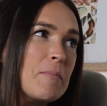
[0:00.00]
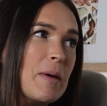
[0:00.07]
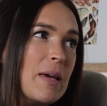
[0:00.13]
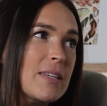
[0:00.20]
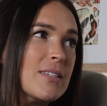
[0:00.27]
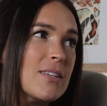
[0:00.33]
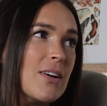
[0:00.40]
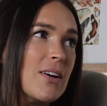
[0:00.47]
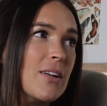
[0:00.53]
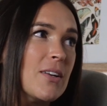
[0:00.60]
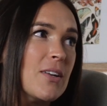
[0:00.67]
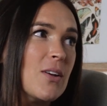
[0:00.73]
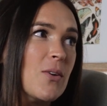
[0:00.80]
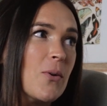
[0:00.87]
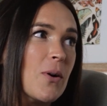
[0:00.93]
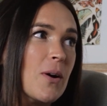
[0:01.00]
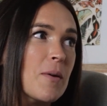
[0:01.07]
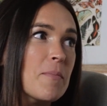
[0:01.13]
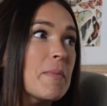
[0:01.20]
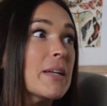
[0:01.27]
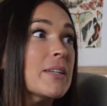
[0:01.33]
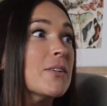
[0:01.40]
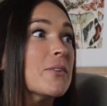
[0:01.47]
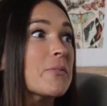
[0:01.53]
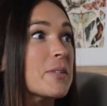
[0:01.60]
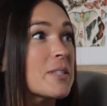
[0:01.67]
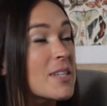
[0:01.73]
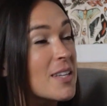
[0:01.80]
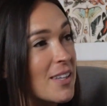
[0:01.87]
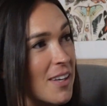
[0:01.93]
based mm-hmm. on your mental
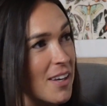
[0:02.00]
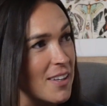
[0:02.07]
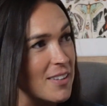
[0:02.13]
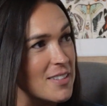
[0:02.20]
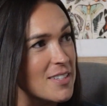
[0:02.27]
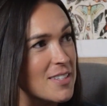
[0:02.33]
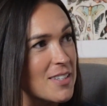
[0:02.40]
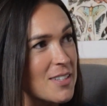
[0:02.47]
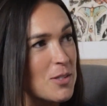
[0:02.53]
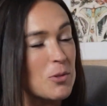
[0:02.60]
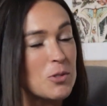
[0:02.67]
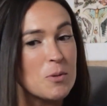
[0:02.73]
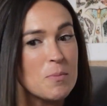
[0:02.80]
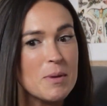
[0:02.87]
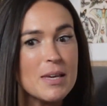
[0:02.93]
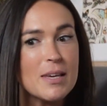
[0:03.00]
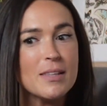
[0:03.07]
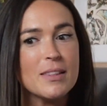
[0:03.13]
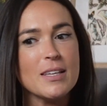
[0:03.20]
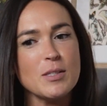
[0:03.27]
resilience. So to me,